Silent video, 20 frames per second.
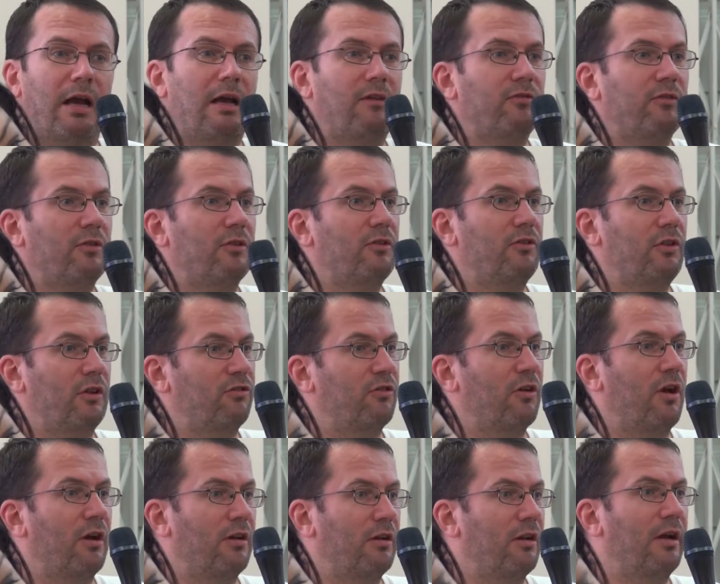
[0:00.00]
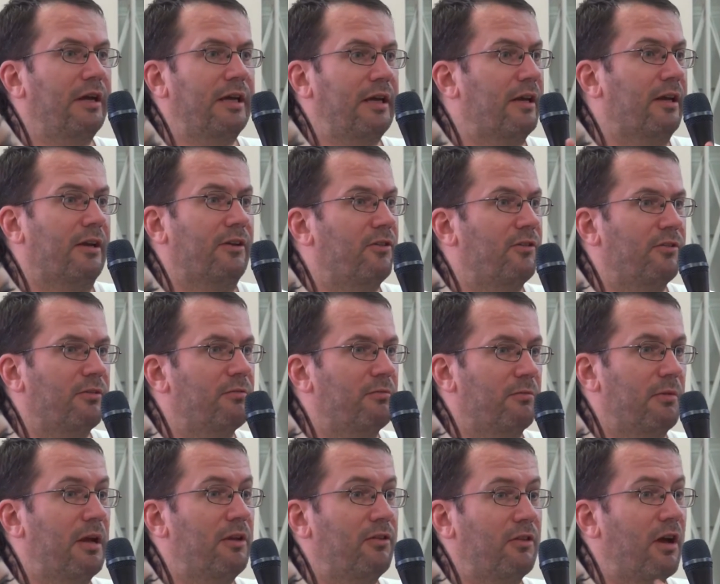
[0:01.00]
have an addiction. I like it.
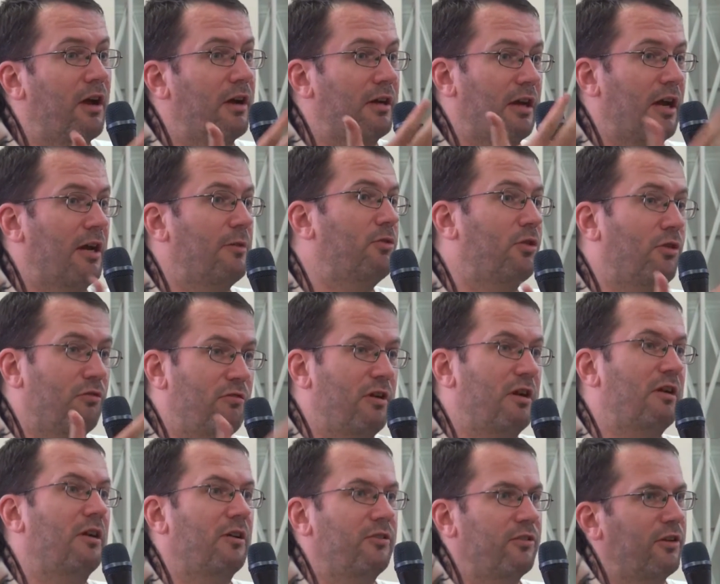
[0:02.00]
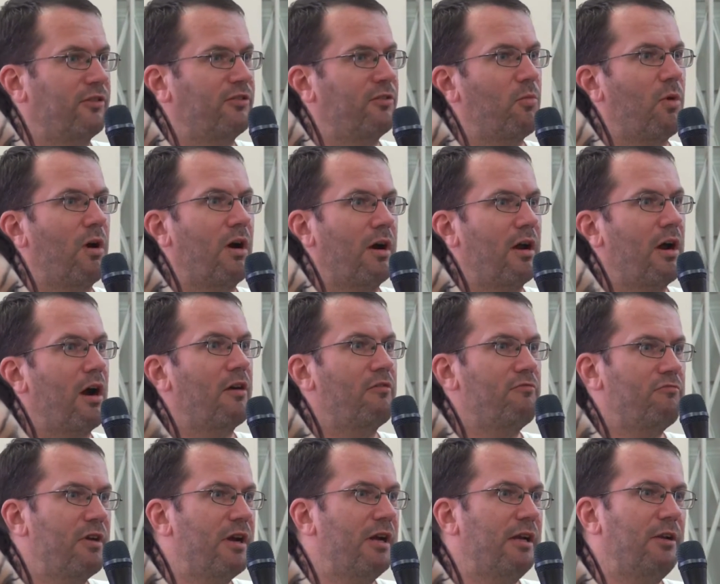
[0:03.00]
you like I came it, to a yes. realization where I, I
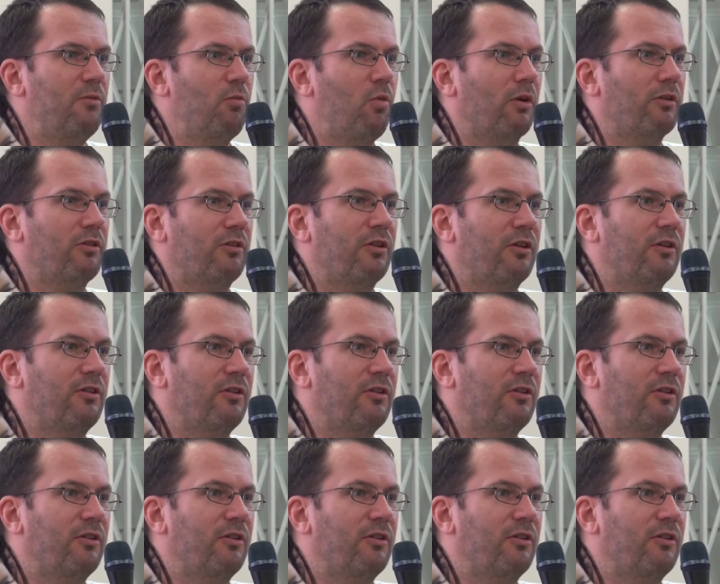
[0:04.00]
really. Can we be more